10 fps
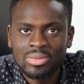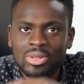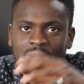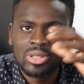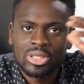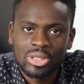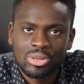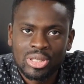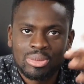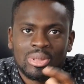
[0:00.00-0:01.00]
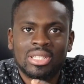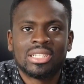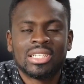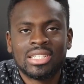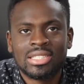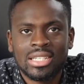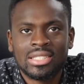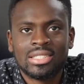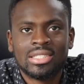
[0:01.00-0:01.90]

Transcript: in order to transmit the data and